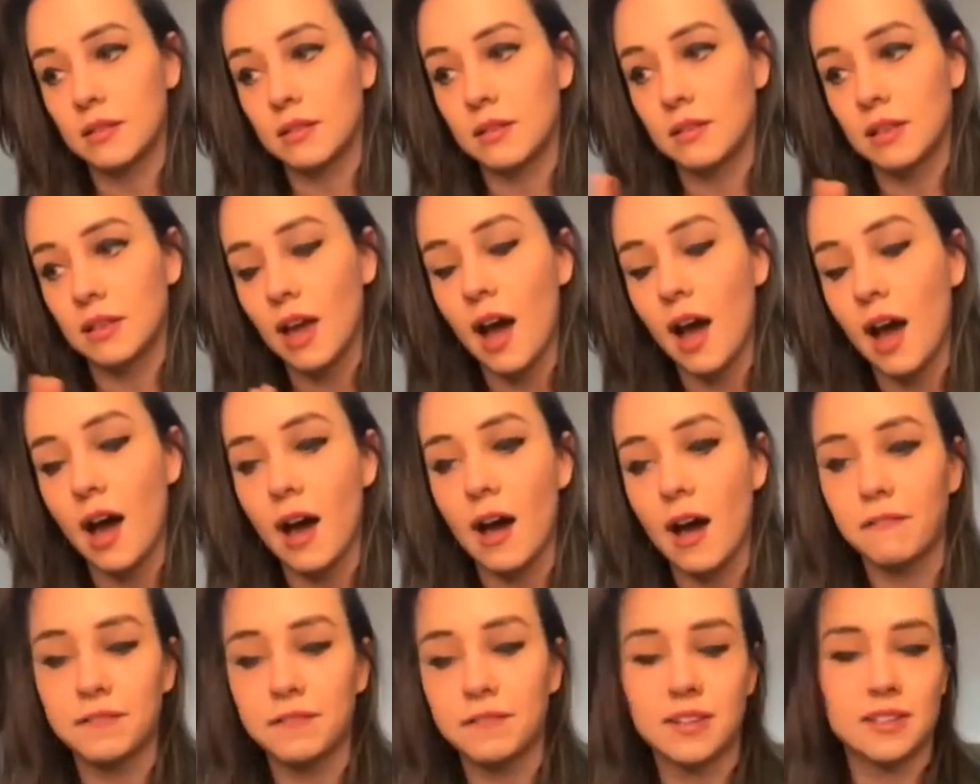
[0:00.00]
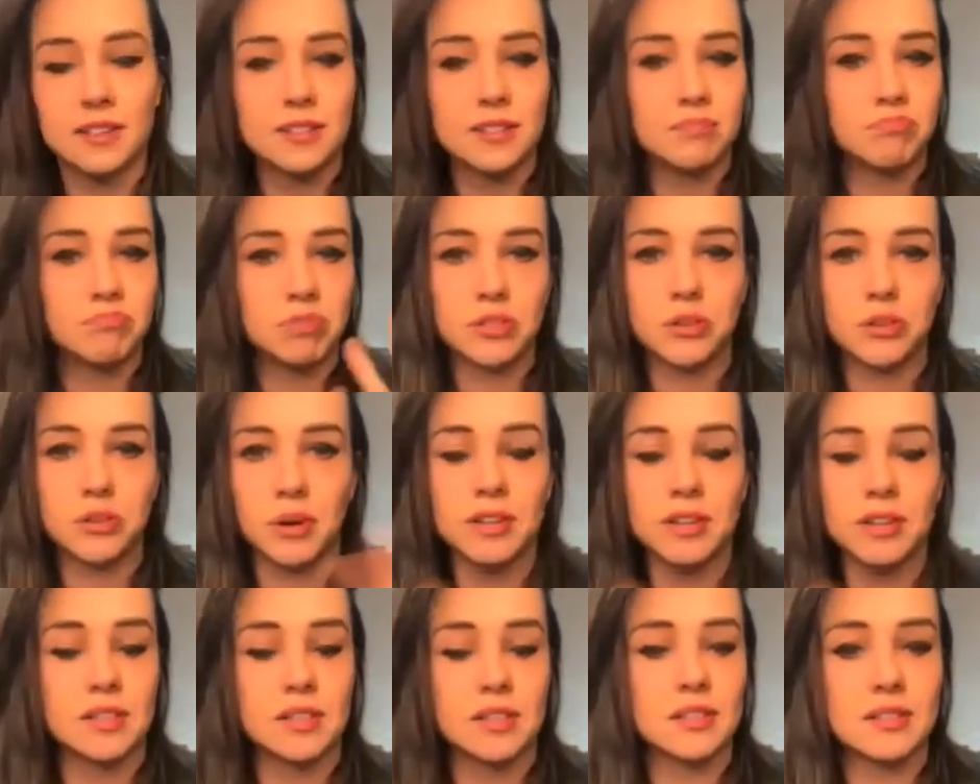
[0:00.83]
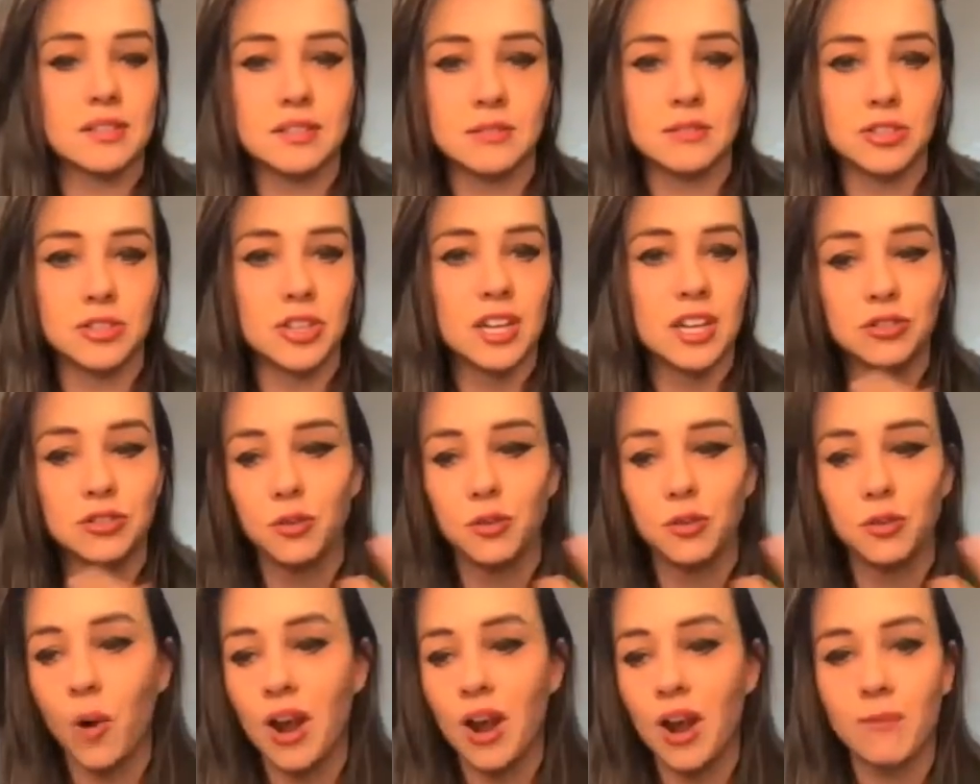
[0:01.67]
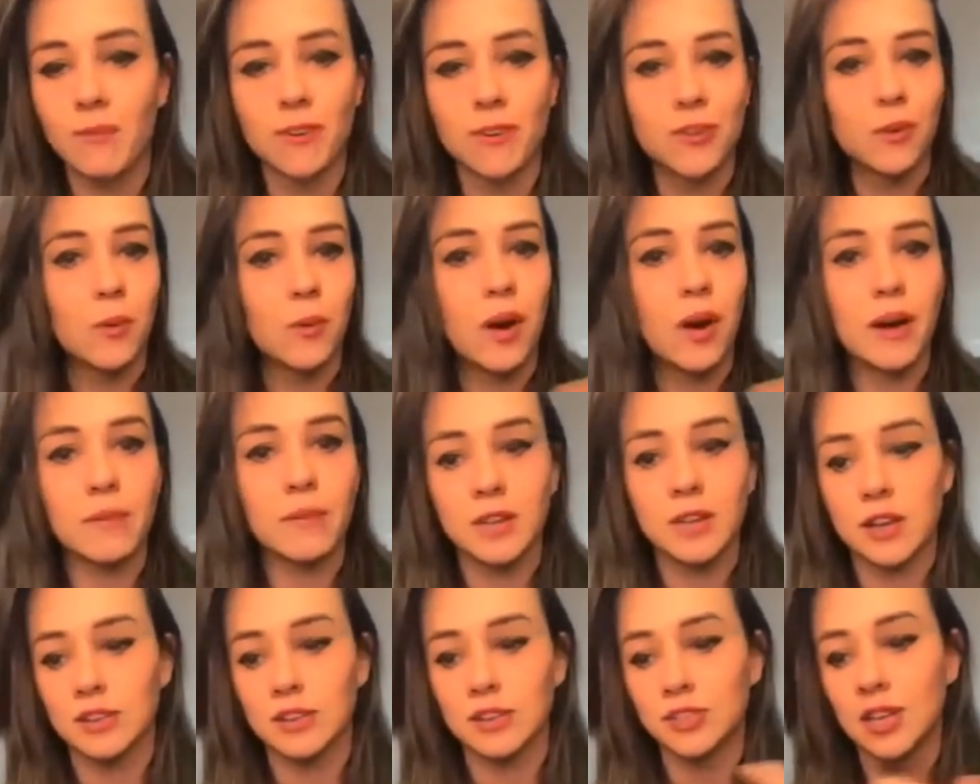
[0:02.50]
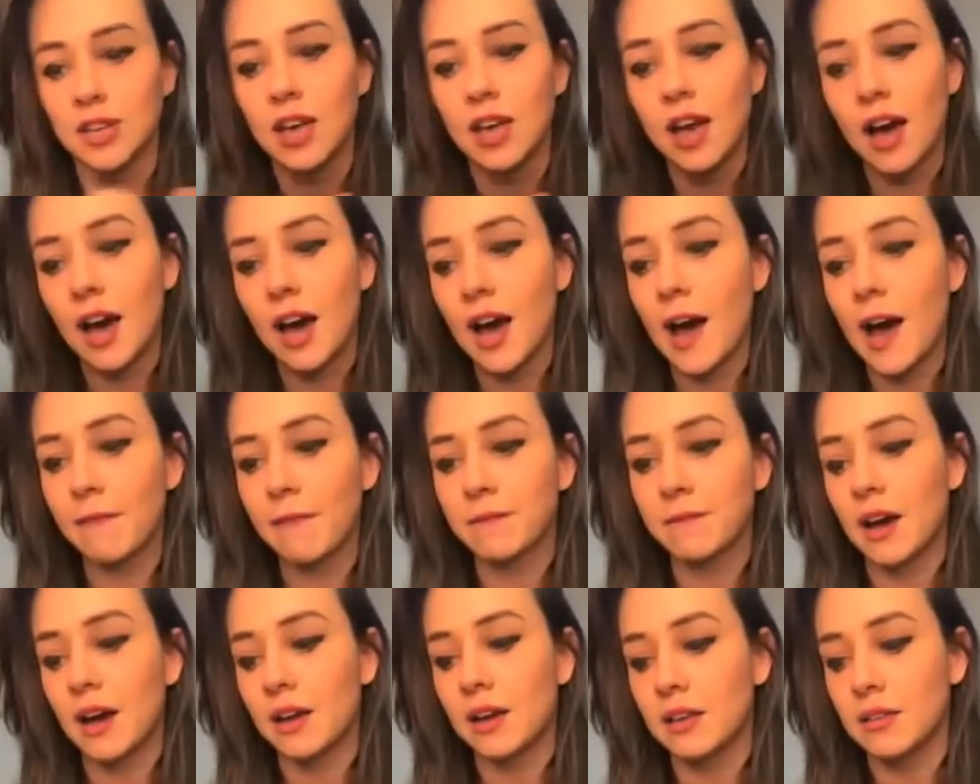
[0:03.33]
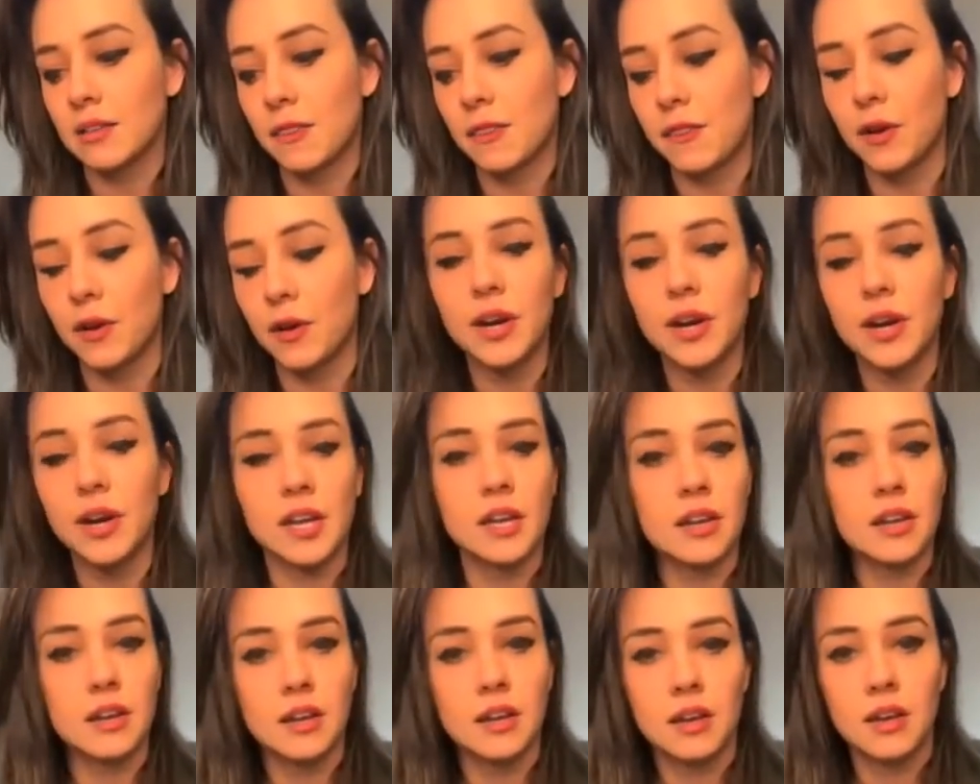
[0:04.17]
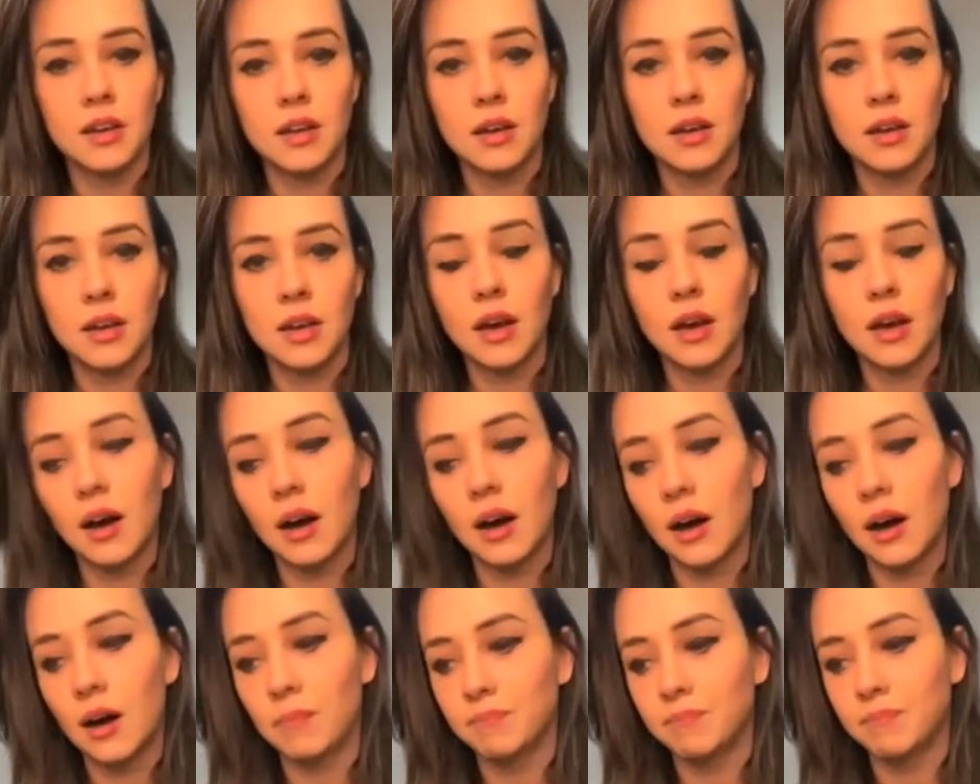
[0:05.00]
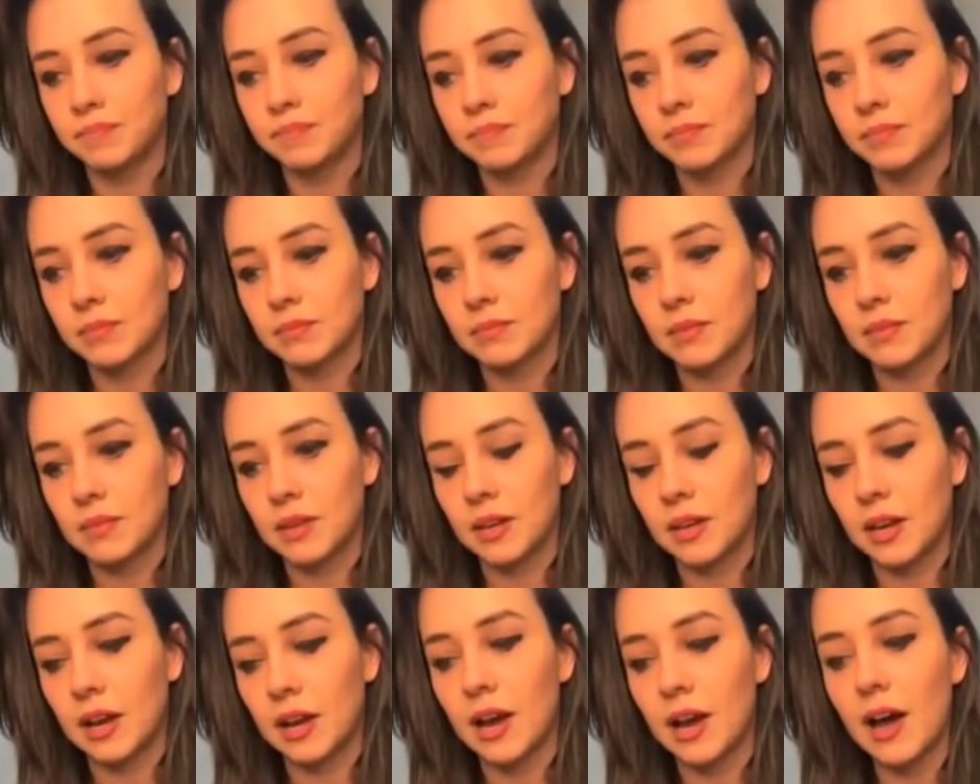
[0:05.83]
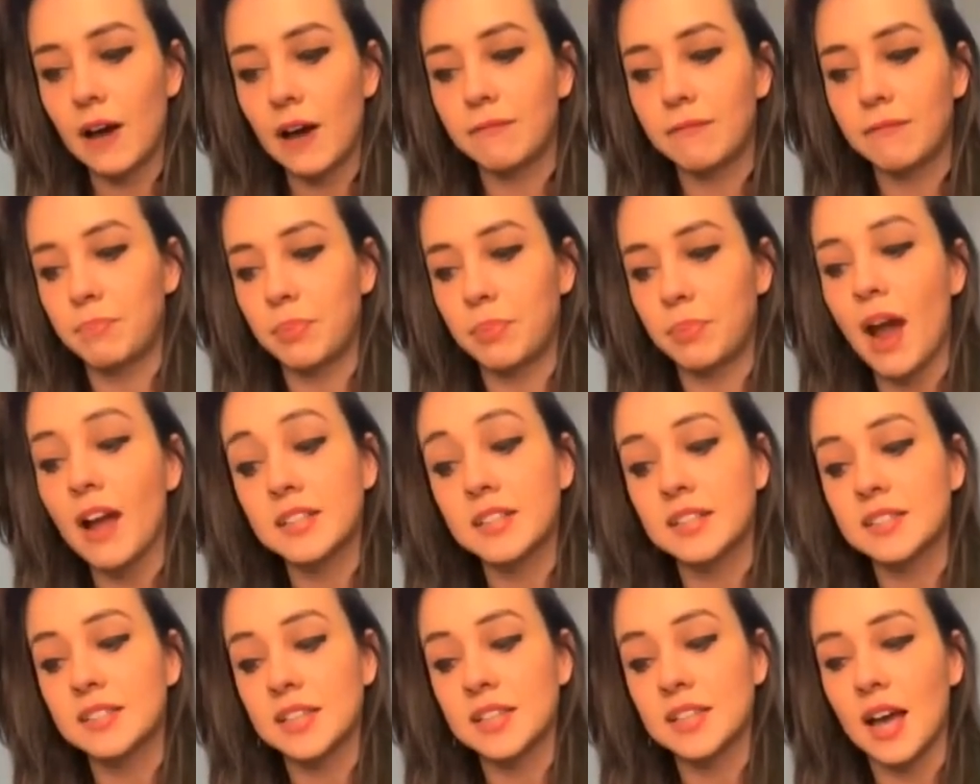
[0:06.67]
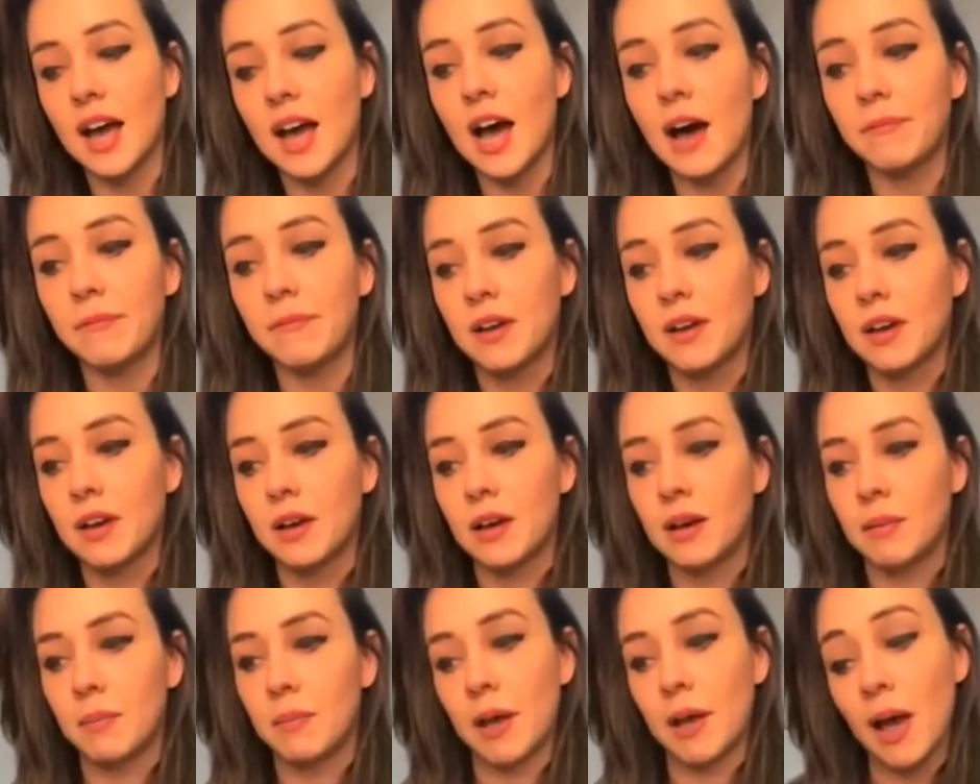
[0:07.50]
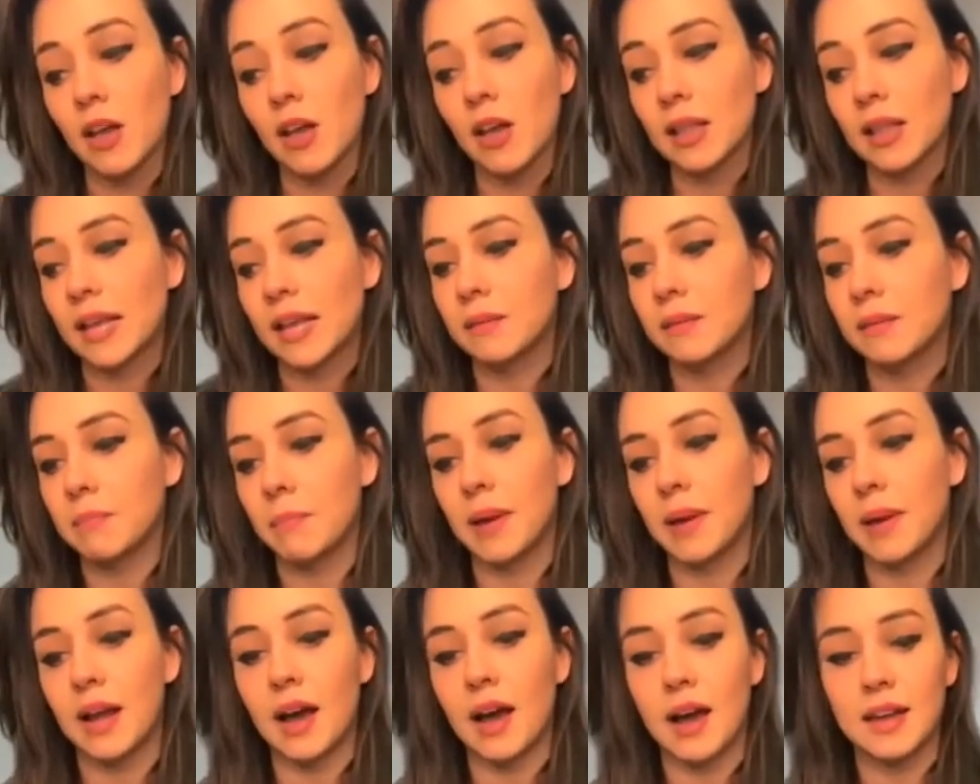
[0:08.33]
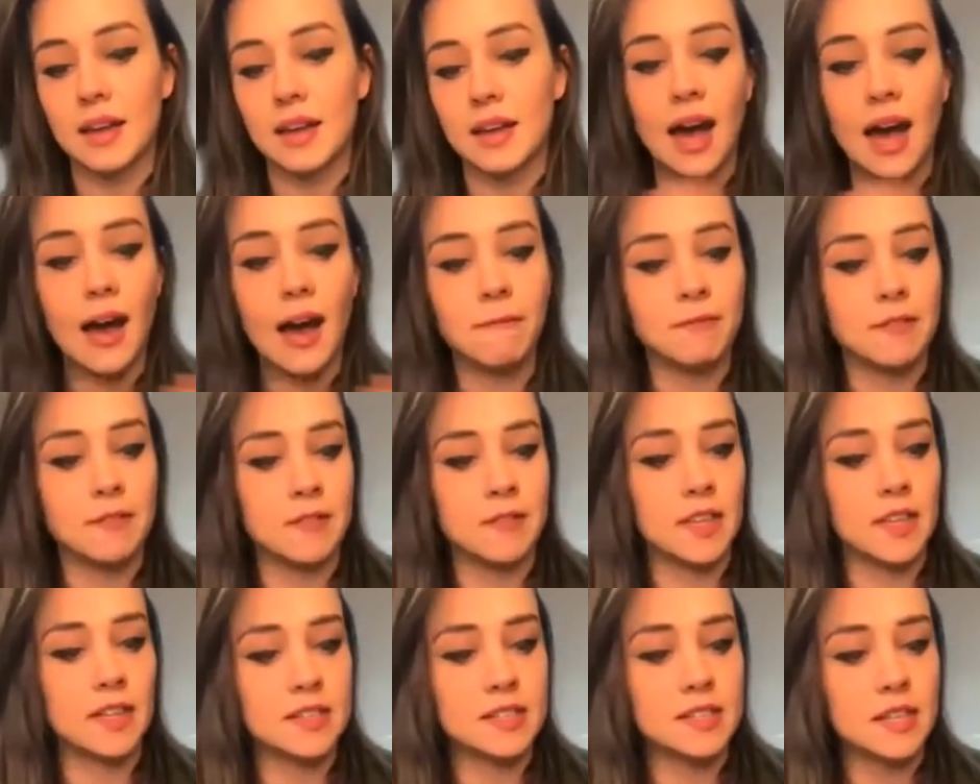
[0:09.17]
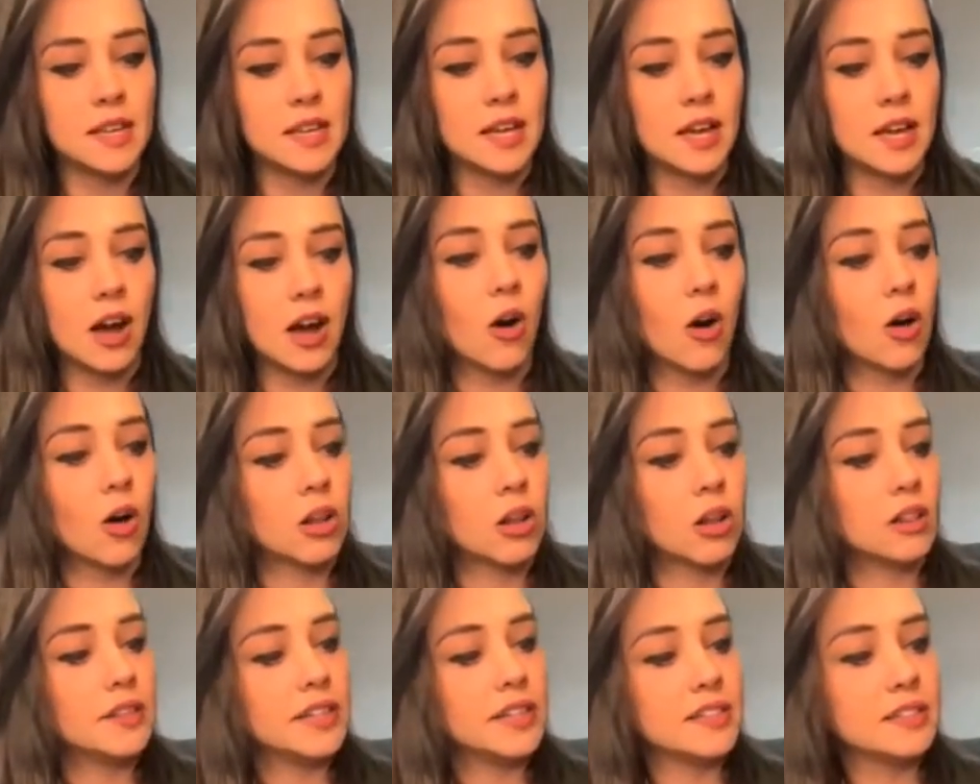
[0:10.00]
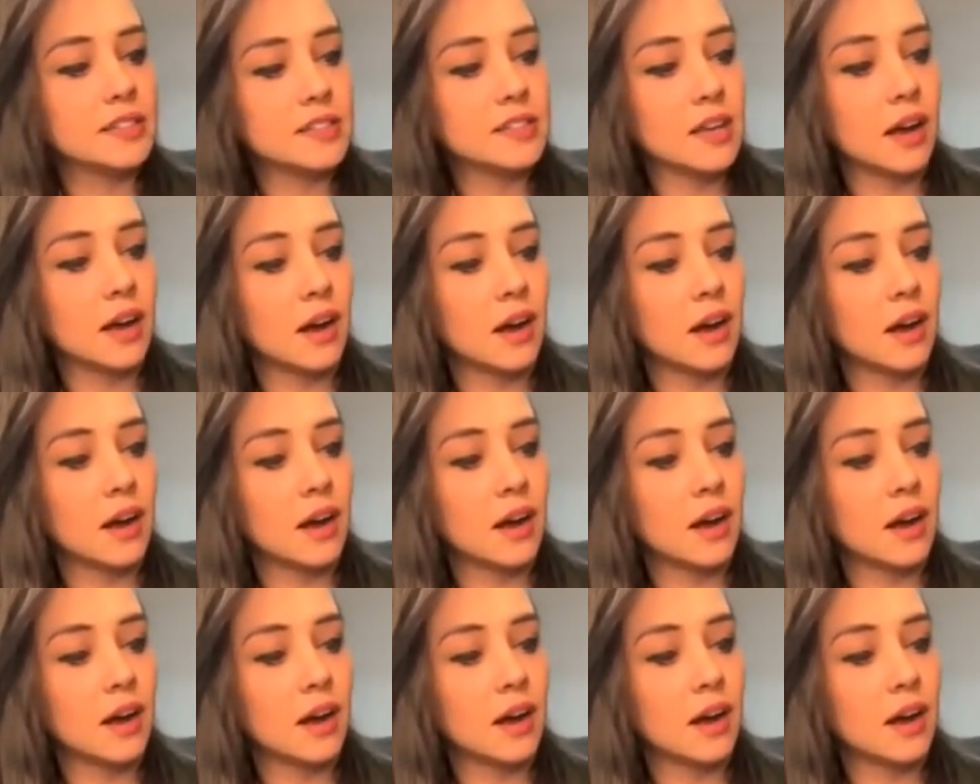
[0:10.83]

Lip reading: yeah, after it's crazy. You can do whatever you want because I have my theory, I have practice, I have my violin, but I have all this